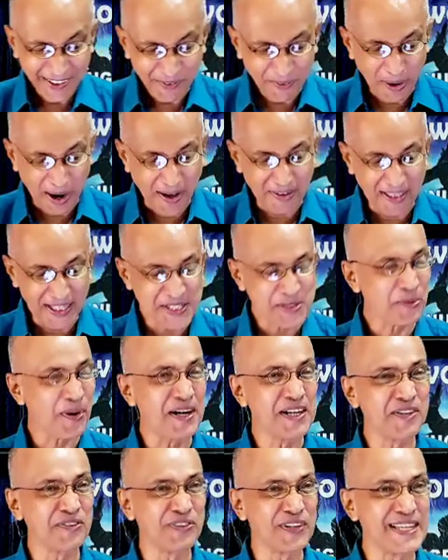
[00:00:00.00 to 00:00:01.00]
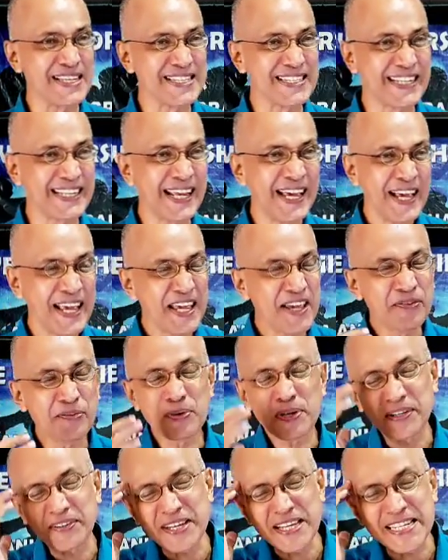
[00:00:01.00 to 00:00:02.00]
Well, that's wonderful, isn't it? If
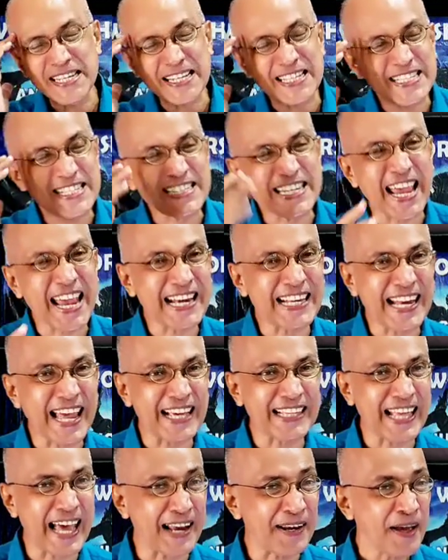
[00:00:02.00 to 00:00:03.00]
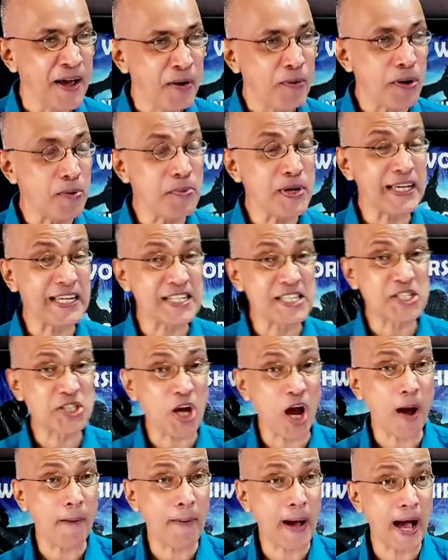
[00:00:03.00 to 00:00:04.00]
we reach a state like that, when we can
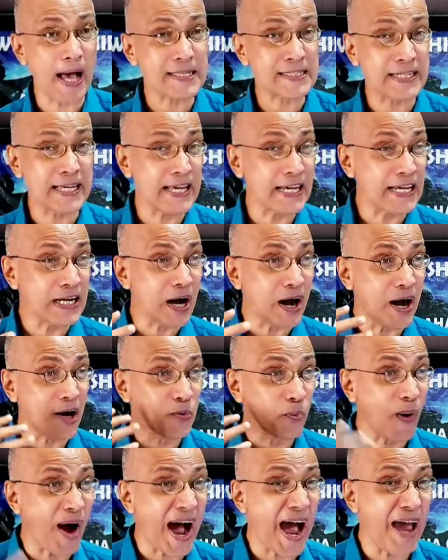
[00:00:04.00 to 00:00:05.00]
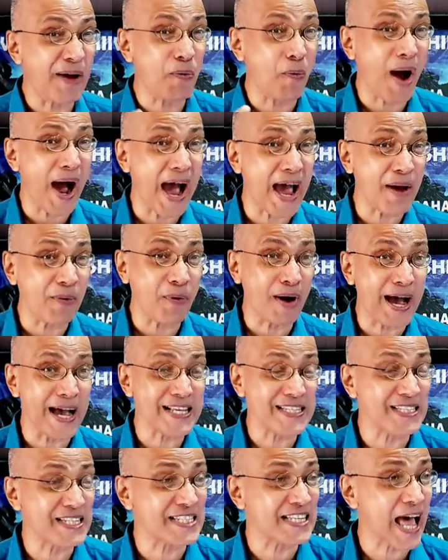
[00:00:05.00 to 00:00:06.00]
stop asking God why
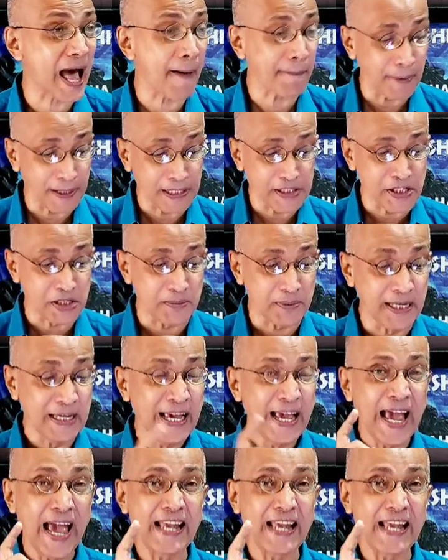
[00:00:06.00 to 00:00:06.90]
is this happening to me?